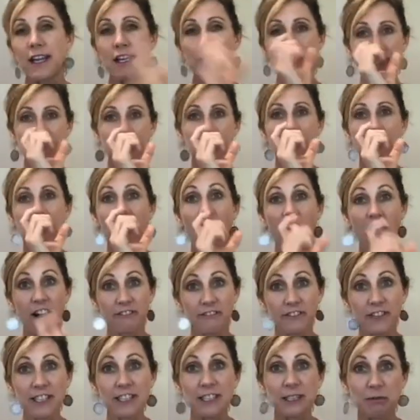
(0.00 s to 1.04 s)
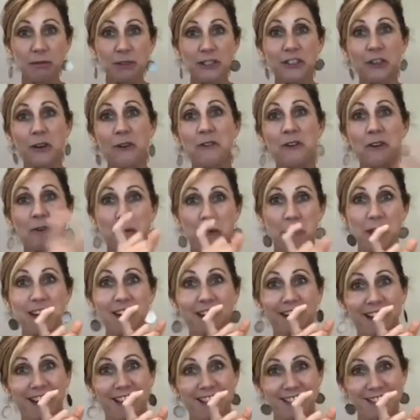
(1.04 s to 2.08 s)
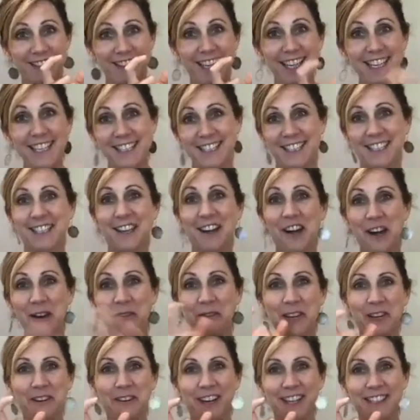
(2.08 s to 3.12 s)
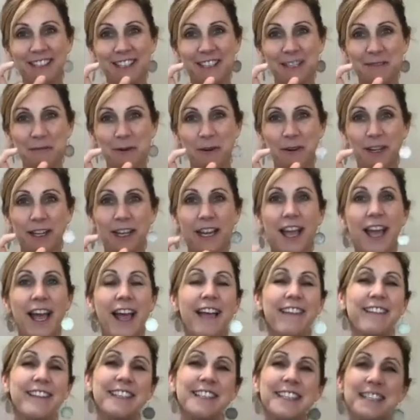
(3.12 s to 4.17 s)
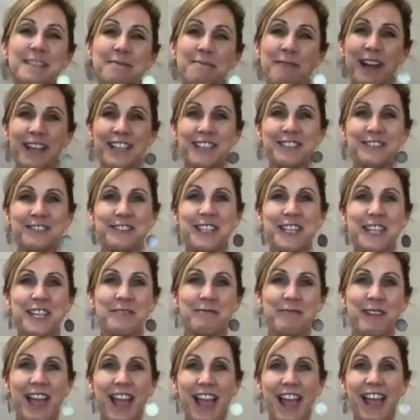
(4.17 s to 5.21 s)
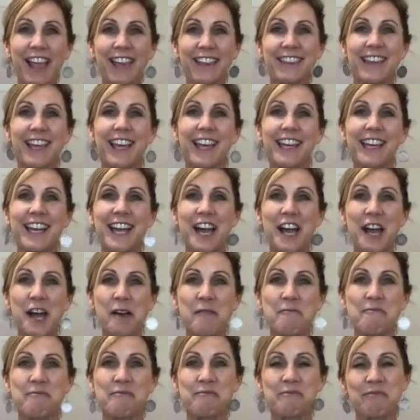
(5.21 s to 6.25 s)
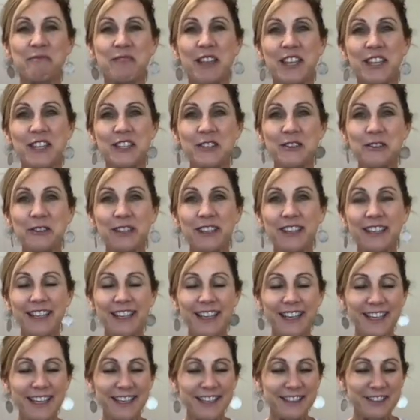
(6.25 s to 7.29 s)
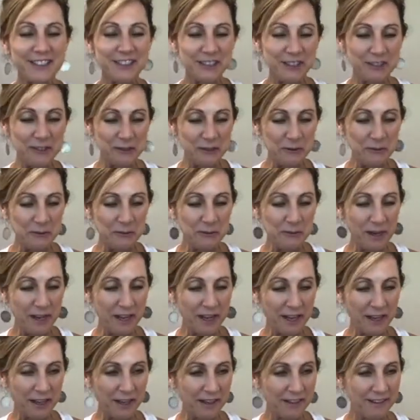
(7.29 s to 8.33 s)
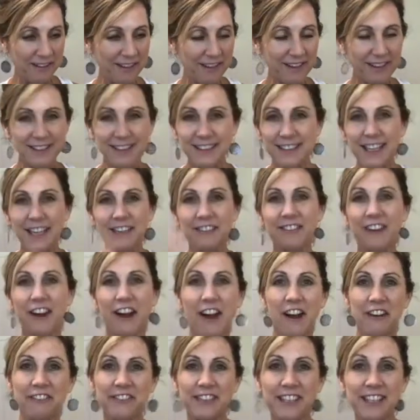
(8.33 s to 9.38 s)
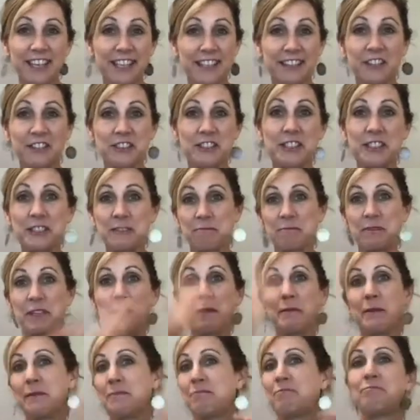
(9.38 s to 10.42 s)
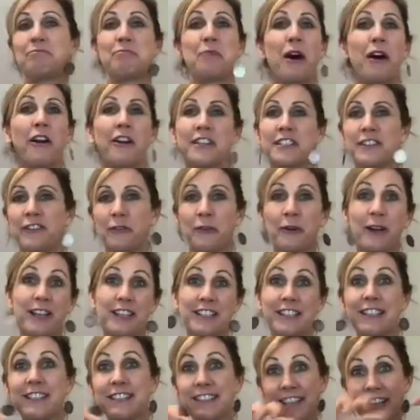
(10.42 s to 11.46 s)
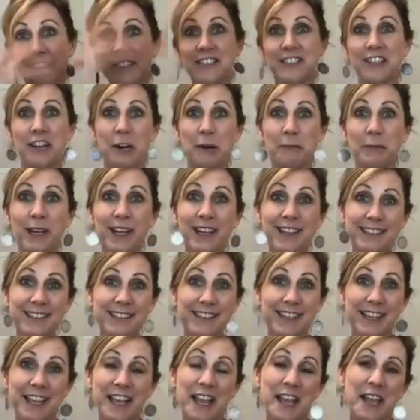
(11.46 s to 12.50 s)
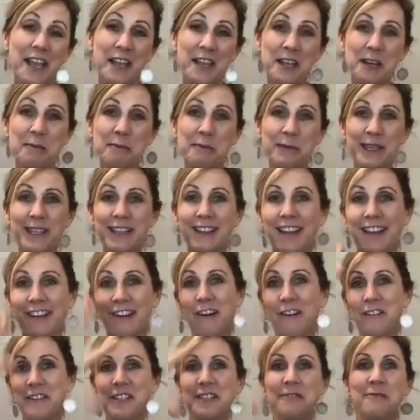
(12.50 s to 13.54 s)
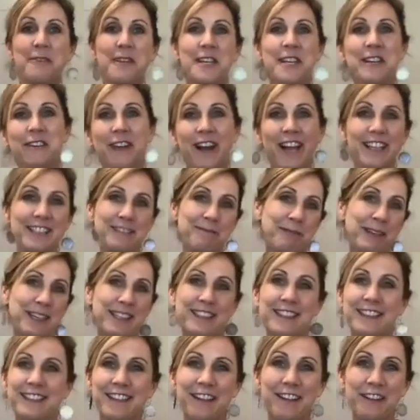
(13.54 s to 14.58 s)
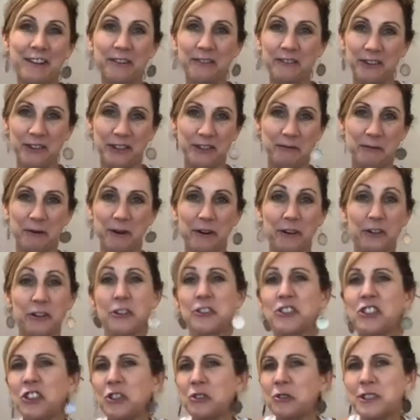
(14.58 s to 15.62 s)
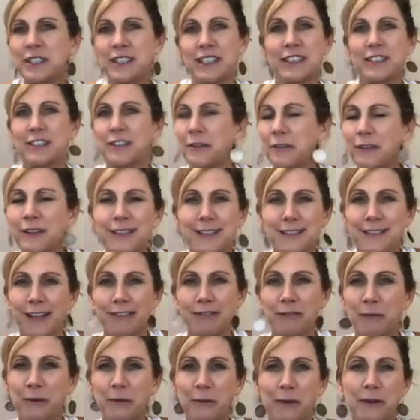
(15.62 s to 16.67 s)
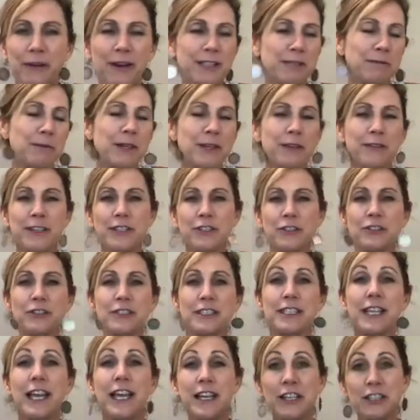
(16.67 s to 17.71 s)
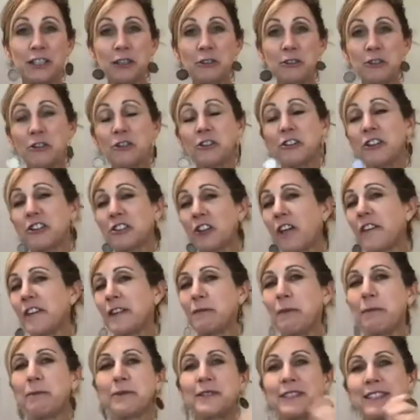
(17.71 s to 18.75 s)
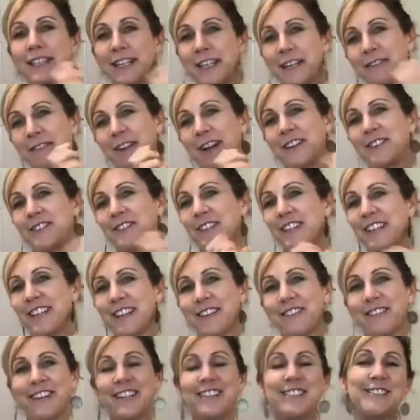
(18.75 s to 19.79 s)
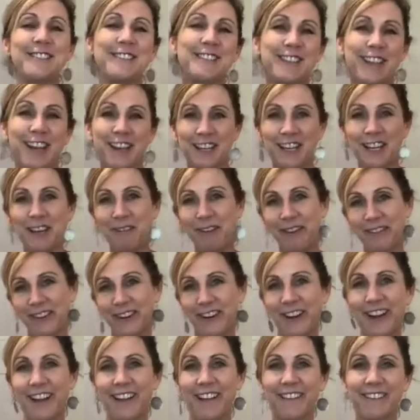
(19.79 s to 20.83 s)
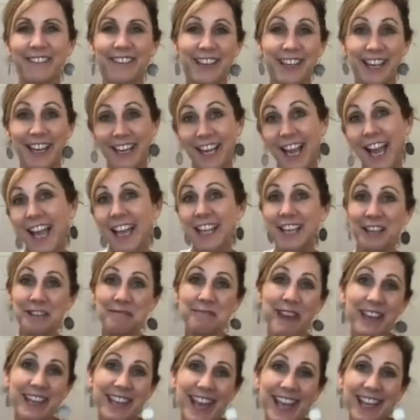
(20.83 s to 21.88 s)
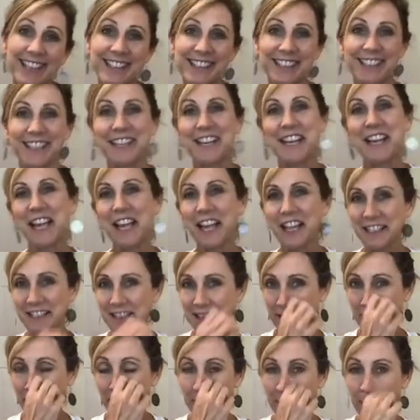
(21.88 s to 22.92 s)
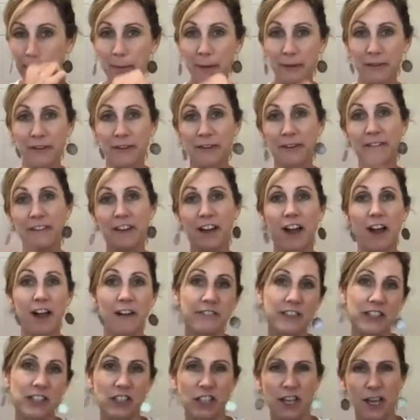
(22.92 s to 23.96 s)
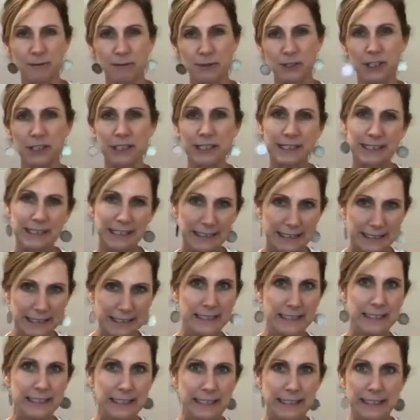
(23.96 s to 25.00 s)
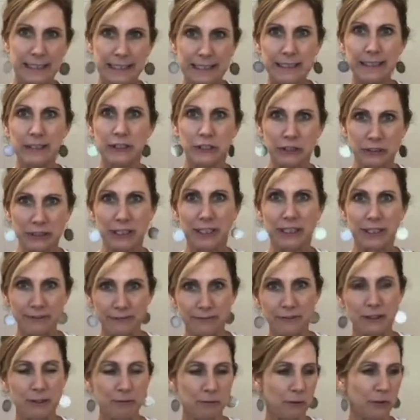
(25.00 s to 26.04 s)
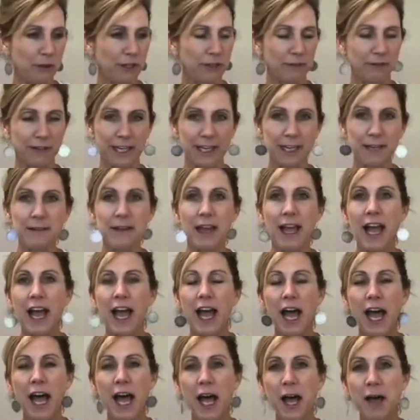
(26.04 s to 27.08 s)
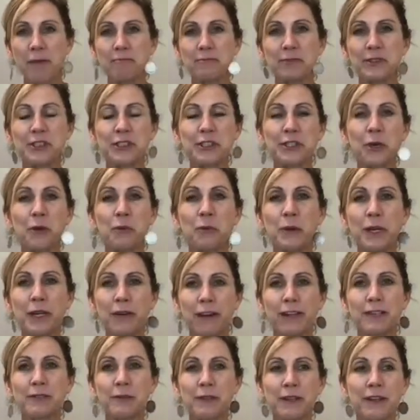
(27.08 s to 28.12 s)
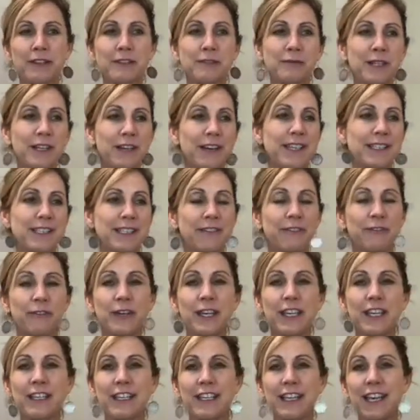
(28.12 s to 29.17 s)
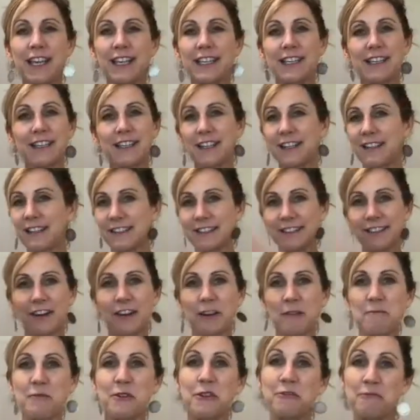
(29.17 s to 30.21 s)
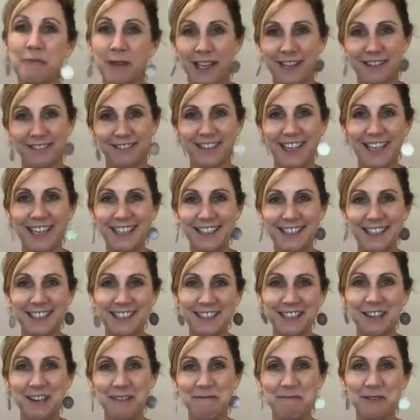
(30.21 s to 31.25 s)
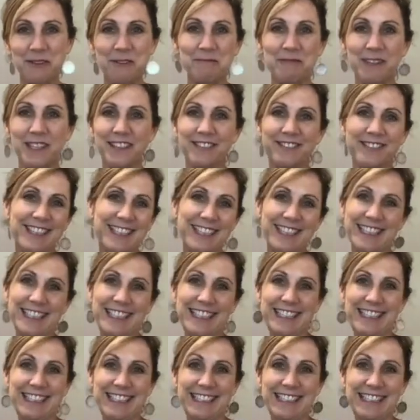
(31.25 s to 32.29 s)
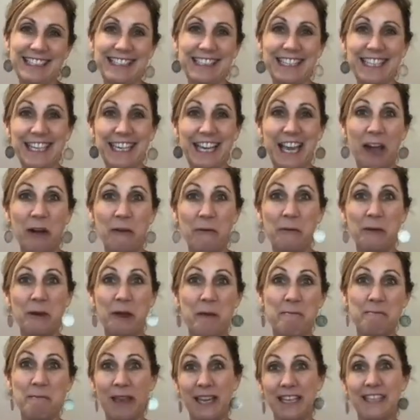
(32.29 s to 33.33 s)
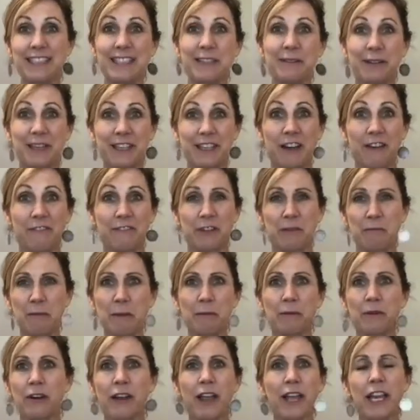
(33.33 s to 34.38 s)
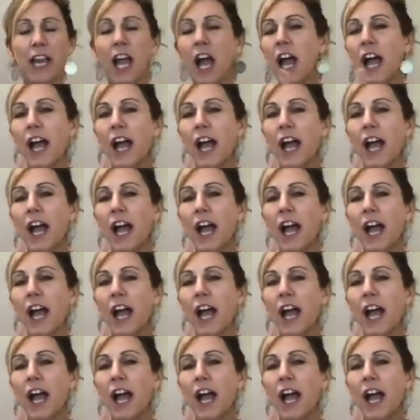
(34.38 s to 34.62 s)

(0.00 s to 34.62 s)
Instead of coffee, switch over to wheatgrass, right? A shot of wheatgrass in the morning. This is my dream that um, you can get into uh, instead of coffee, like there's these going to be bars everywhere. Like instead of Starbucks, it'll be like all these wheatgrass places all over the world or juices. You know, it doesn't have to be wheatgrass, but green juices. So there's all these people sitting around drinking green juice, talking about their health and like I healed my cancer instead of people that are in the coffee shops just needing their drug for the morning, right? Um, so wheatgrass, wheatgrass, wheatgrass. If we could get start a movement, right? Let's start a movement of like seeing how we amazing we can all feel. And people are like,